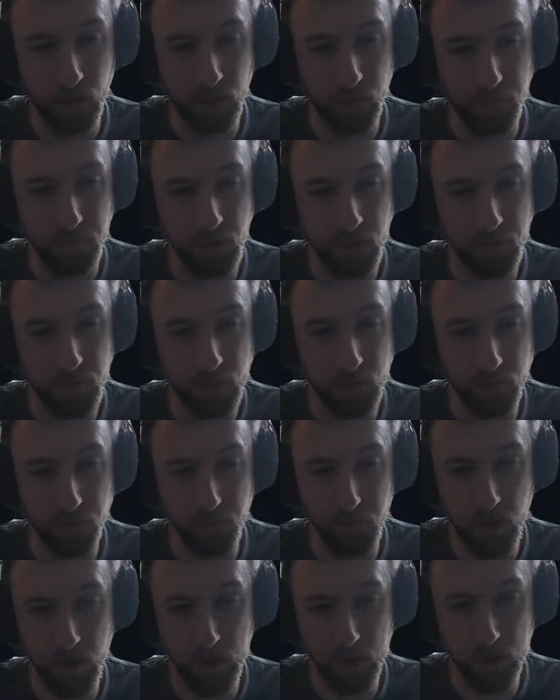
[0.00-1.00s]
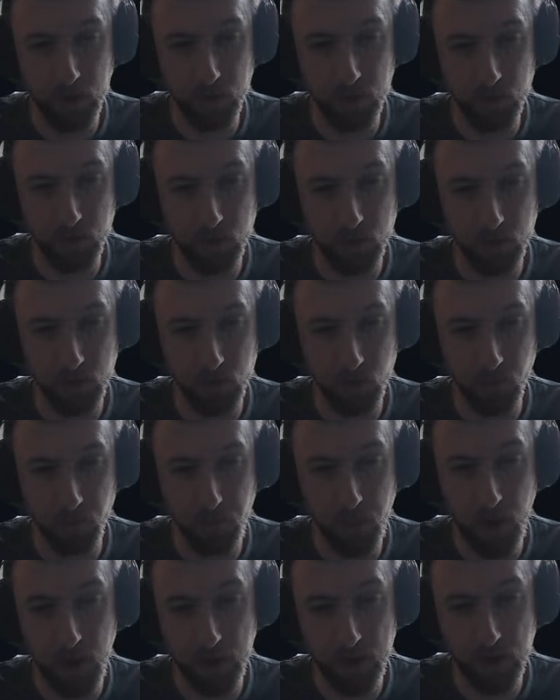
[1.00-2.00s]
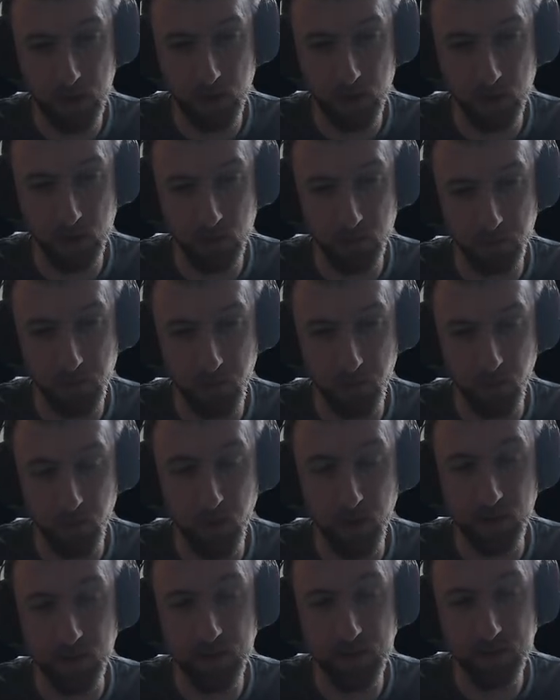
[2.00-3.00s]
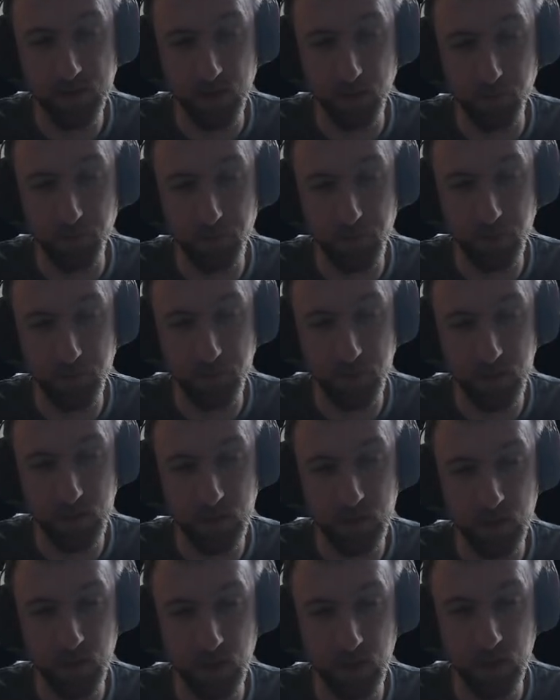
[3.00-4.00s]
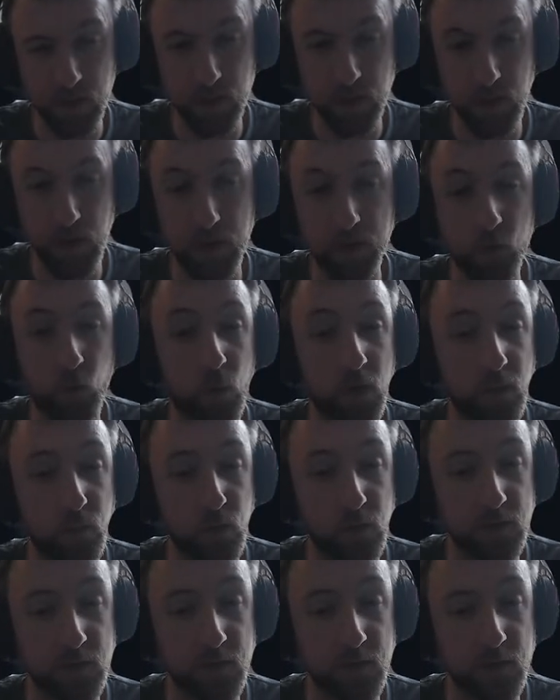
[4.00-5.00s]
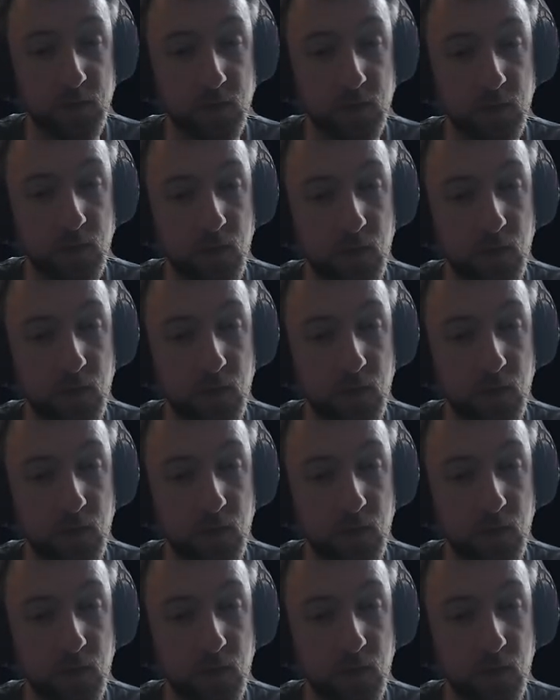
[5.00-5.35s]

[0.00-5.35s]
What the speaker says: maybe make it back here, maybe make this like 50 at 20%,